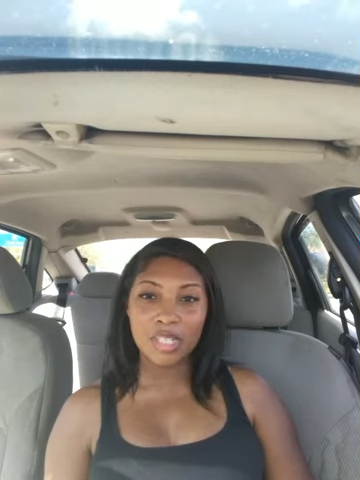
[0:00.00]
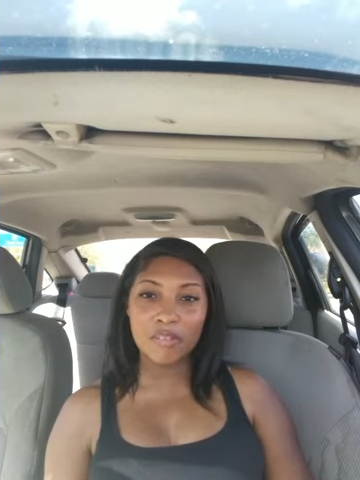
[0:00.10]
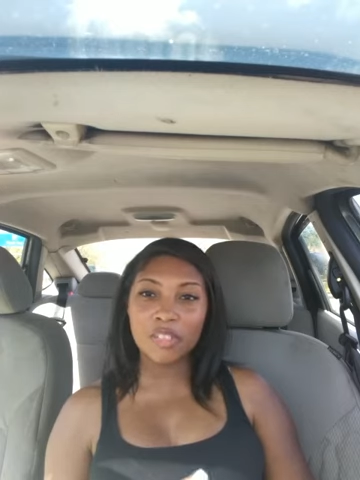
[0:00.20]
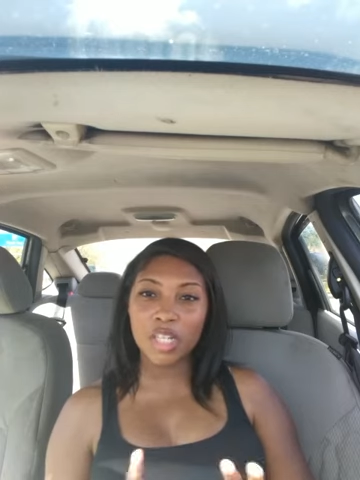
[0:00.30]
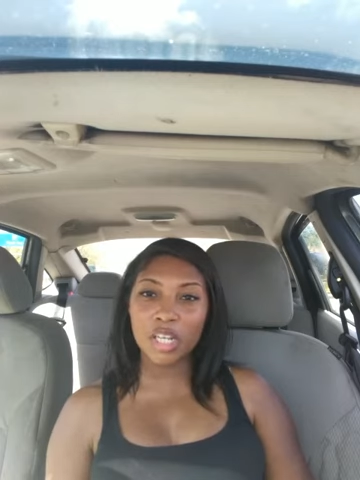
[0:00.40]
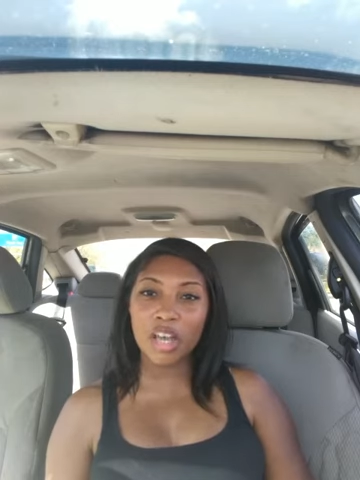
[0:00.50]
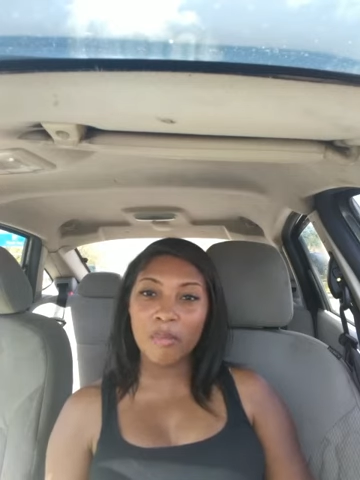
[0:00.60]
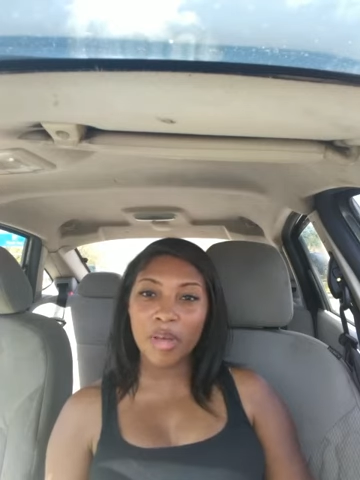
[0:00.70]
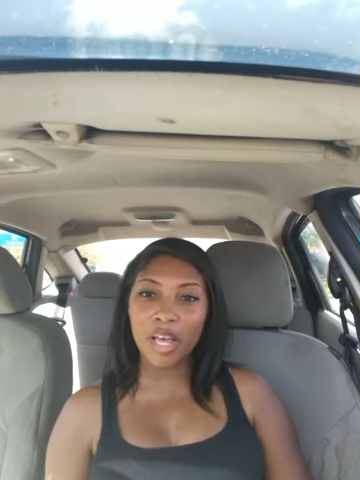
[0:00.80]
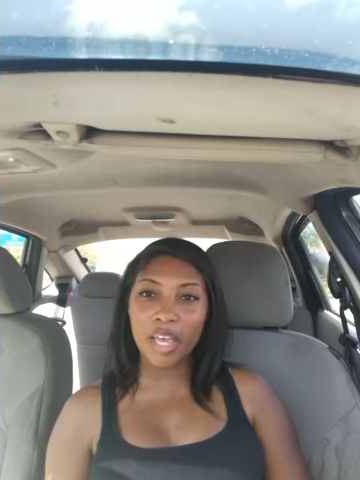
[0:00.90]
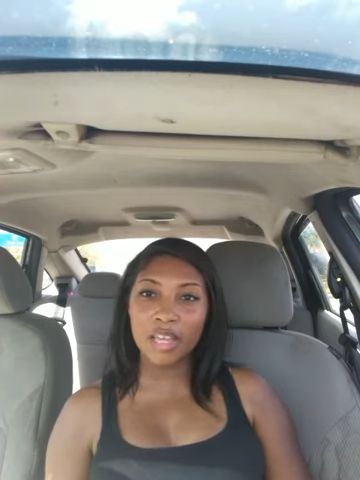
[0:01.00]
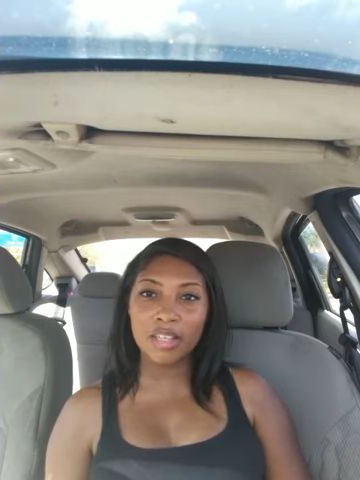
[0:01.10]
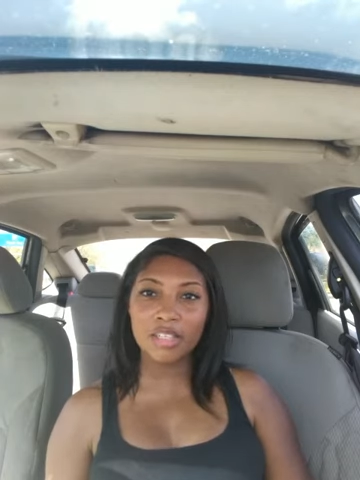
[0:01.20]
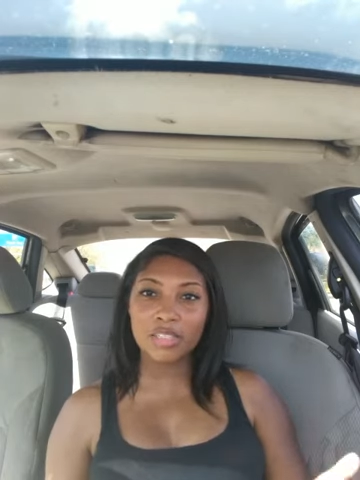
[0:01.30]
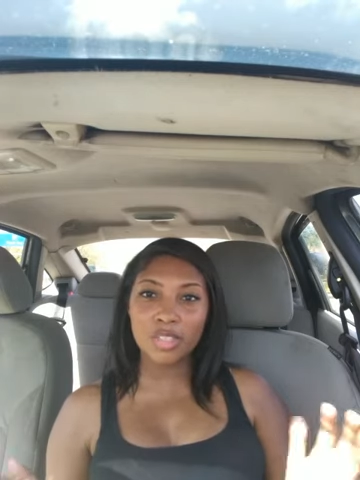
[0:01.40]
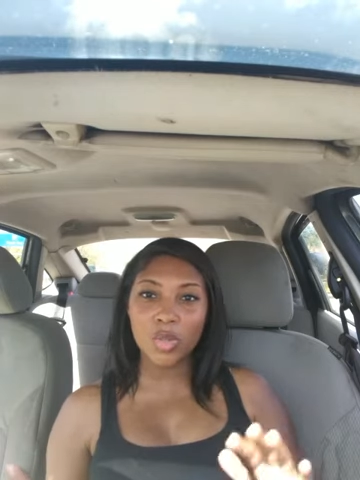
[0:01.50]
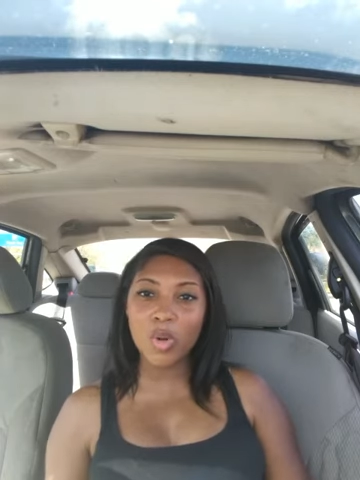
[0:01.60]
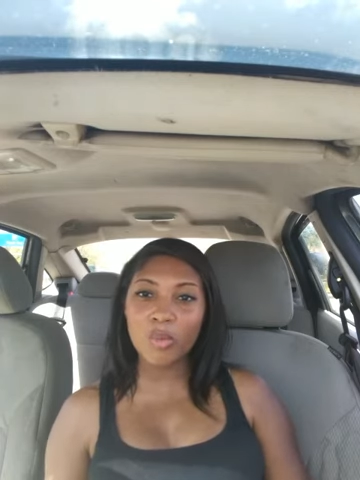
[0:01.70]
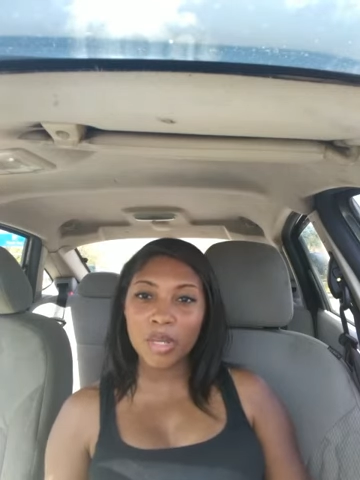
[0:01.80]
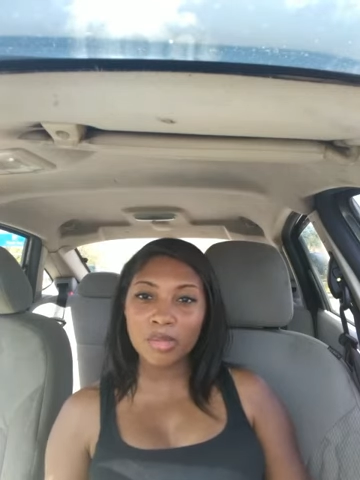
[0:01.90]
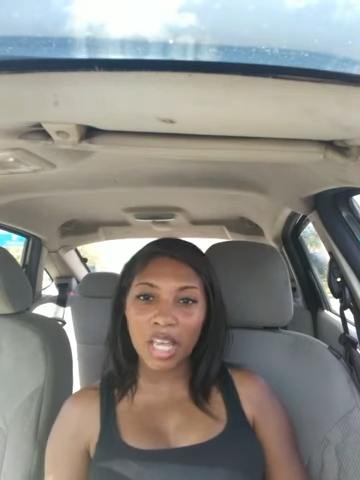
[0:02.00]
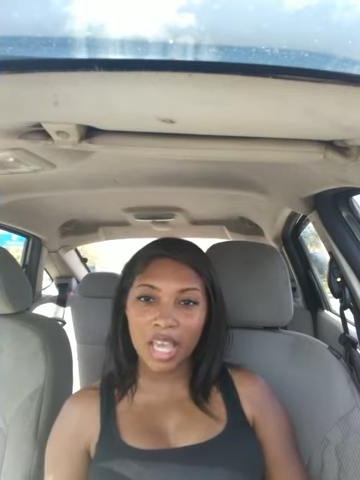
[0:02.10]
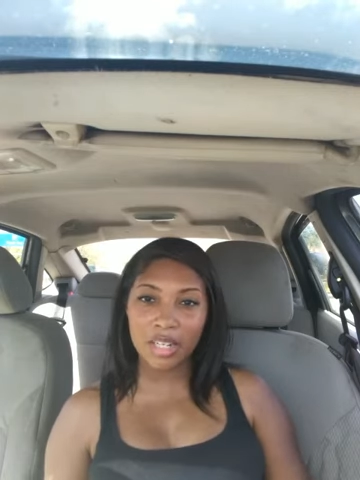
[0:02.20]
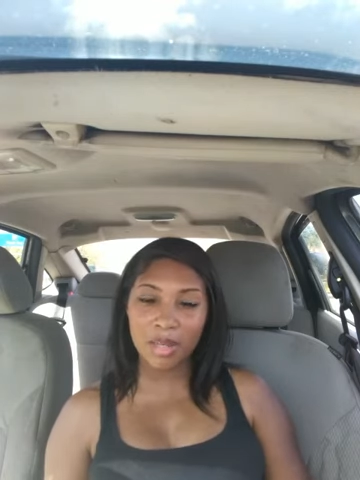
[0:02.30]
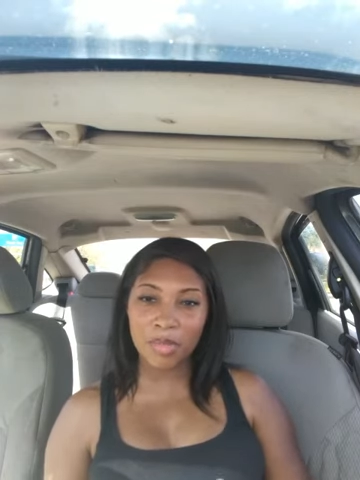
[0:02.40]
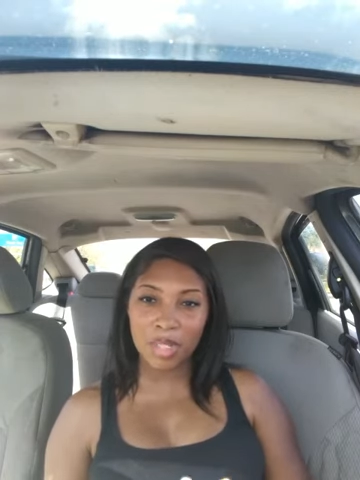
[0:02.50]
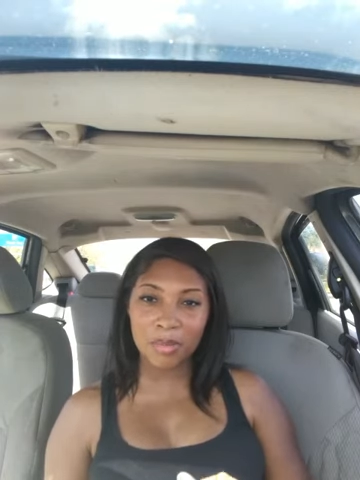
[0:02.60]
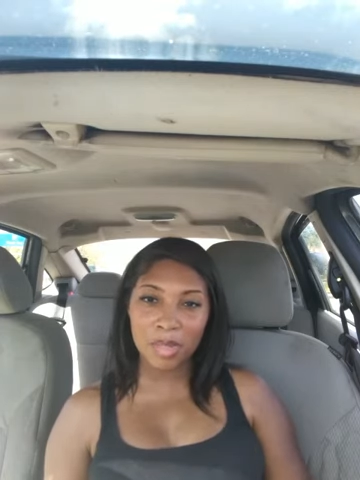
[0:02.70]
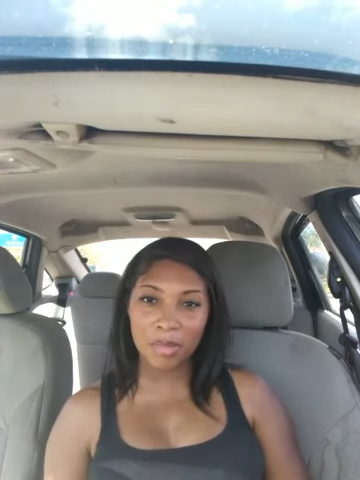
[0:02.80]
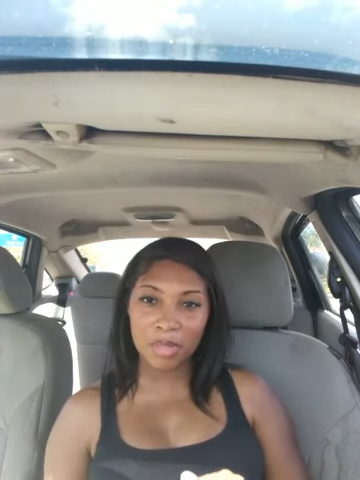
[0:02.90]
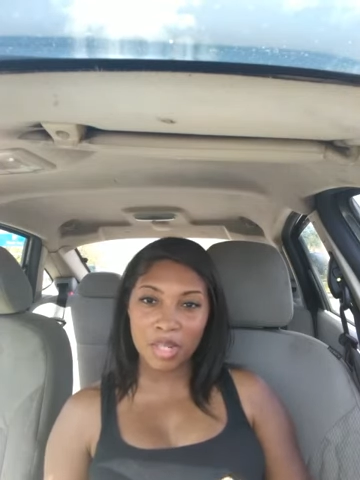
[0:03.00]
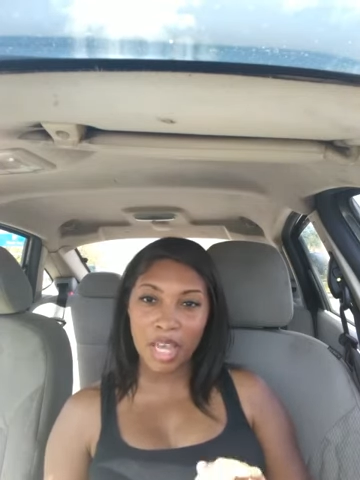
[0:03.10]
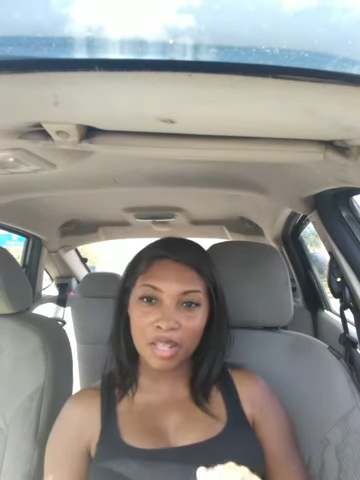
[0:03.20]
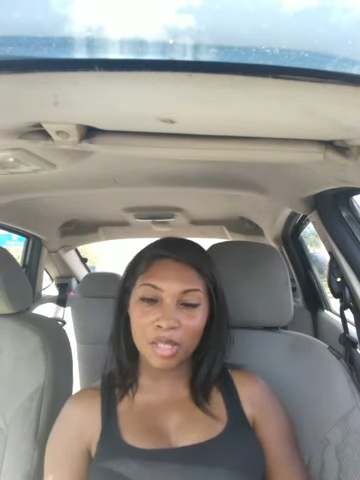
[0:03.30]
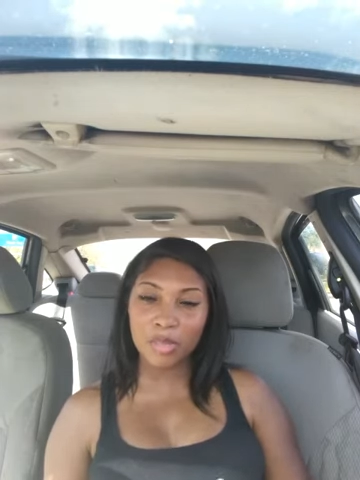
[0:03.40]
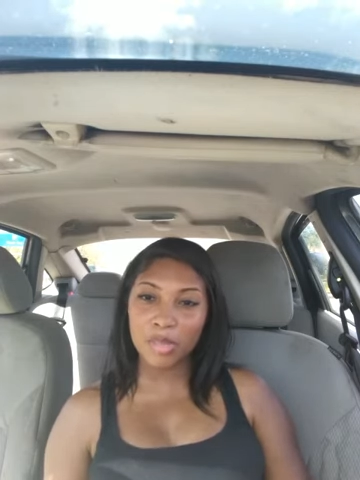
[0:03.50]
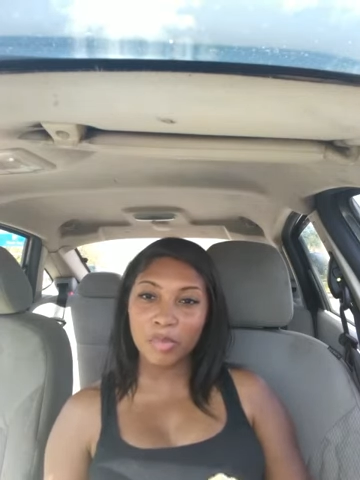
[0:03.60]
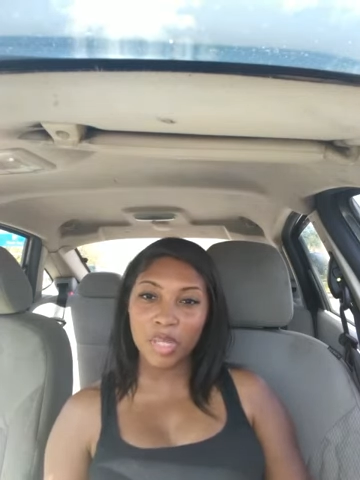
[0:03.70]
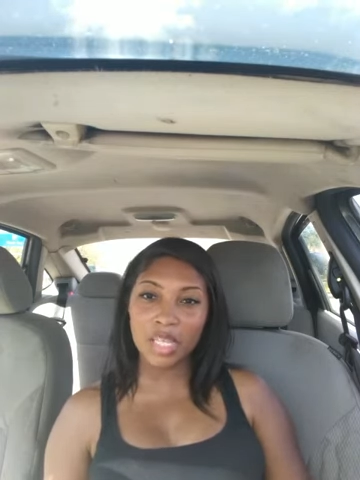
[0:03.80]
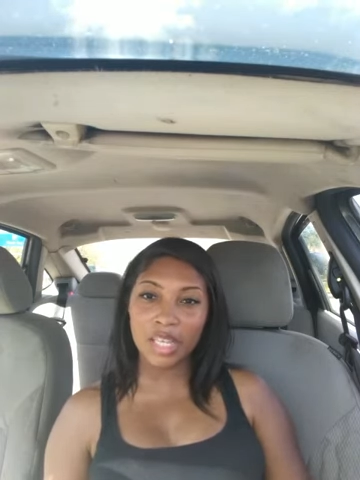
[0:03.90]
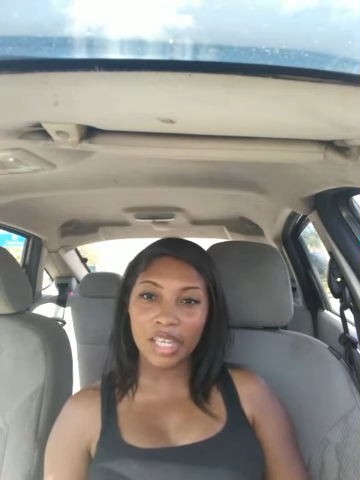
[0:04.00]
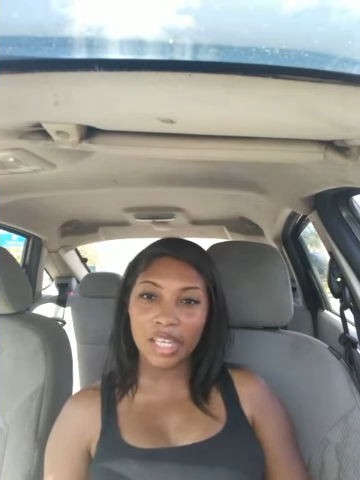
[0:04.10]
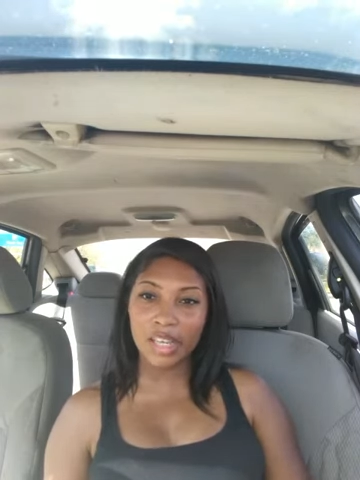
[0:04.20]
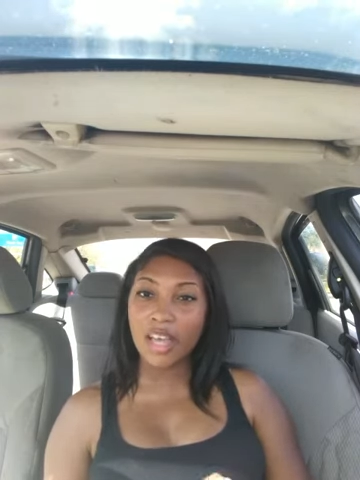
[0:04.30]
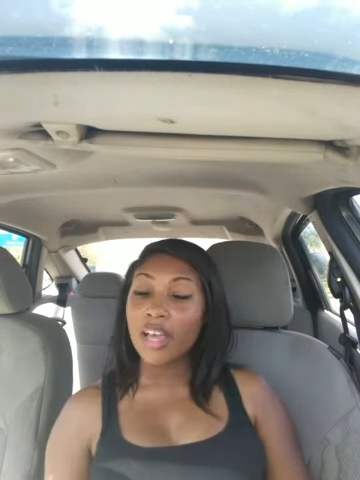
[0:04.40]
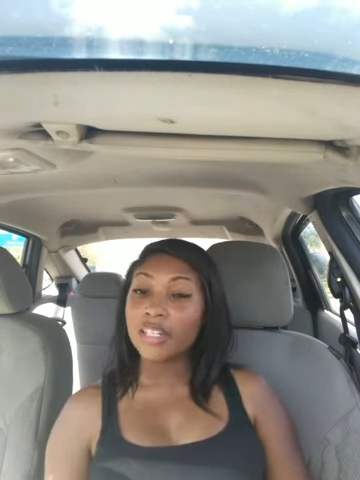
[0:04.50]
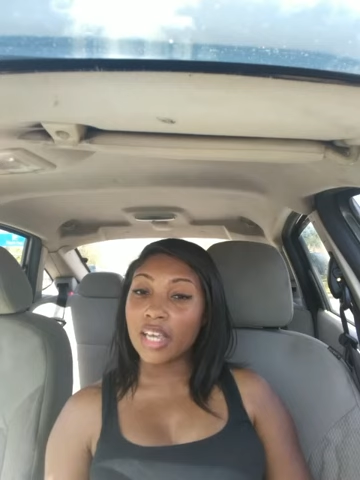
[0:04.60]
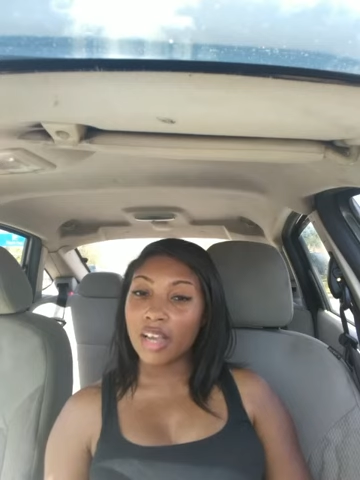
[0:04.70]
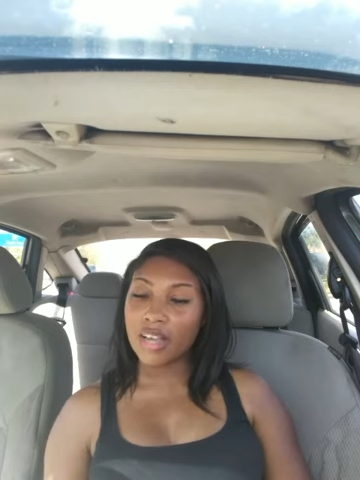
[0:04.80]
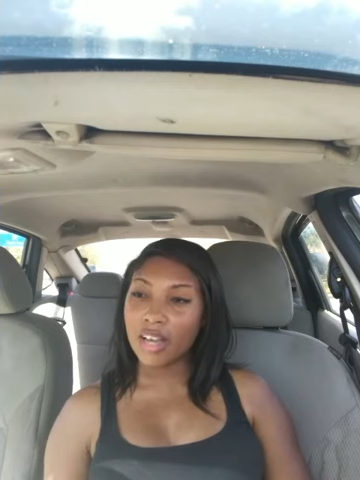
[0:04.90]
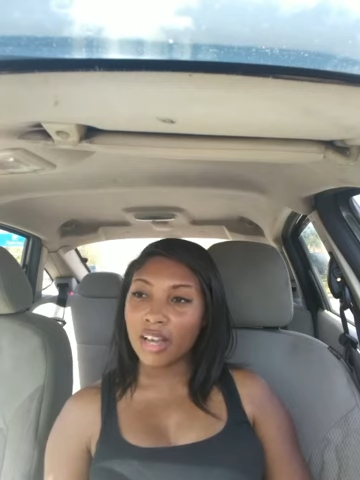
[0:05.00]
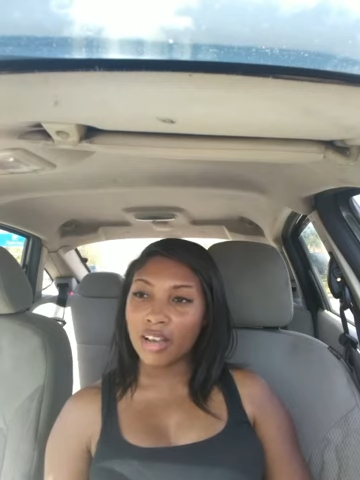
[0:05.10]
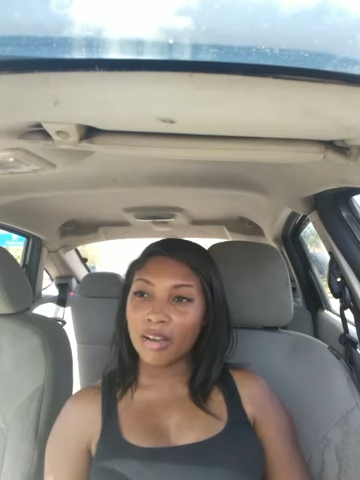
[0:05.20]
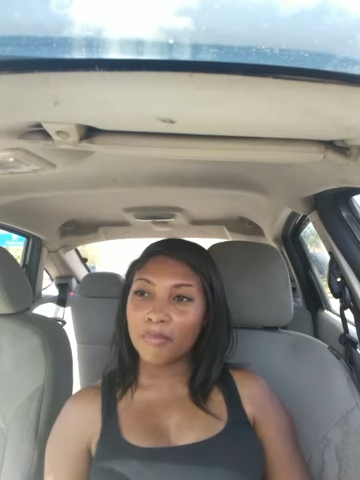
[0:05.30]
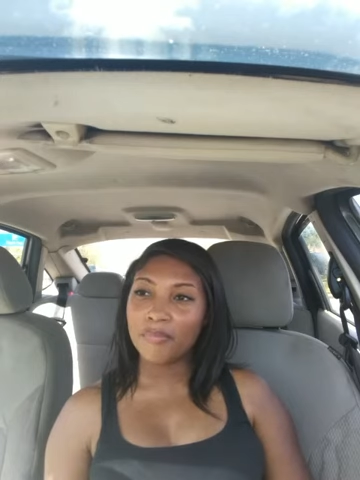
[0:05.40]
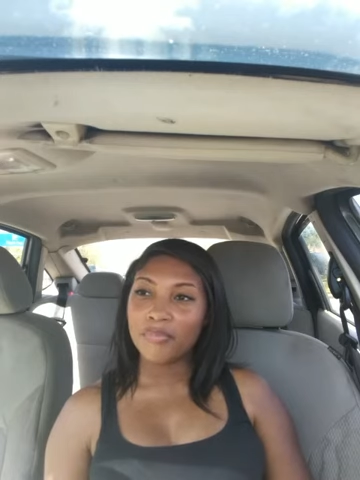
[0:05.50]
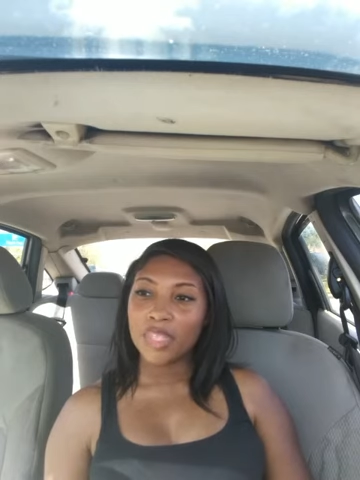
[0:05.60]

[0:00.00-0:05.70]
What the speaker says: Definitely check out my store website, www.lulubinc.com.